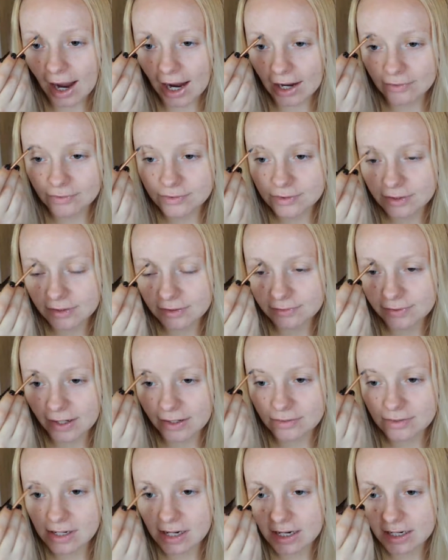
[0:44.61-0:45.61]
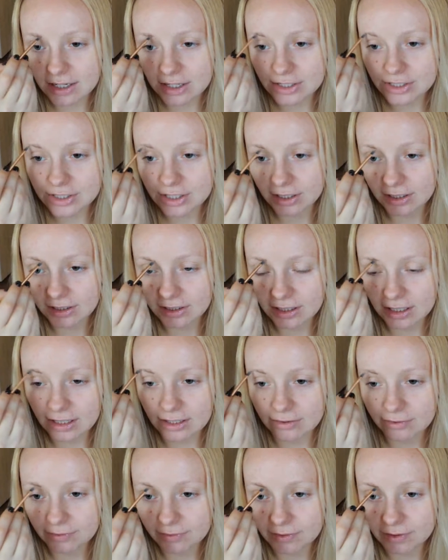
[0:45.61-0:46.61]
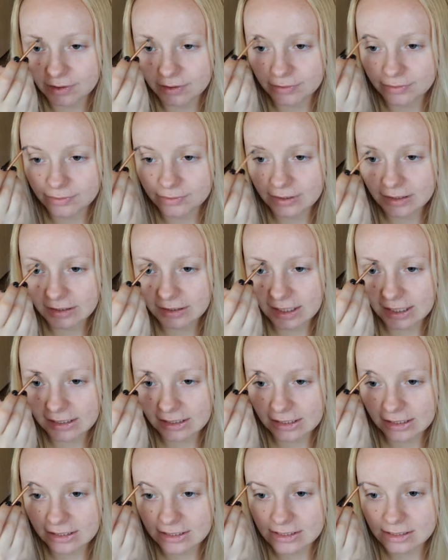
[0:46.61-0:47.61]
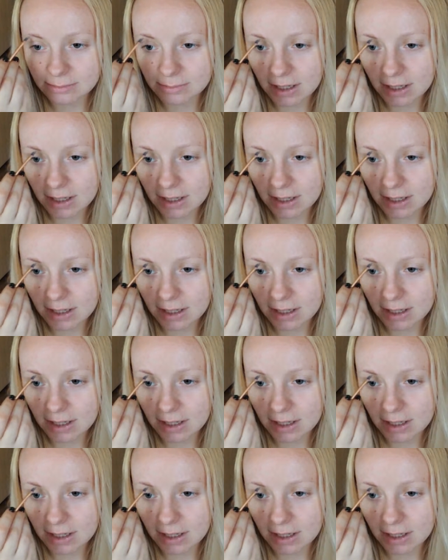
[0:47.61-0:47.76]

after foundation if you feel like it.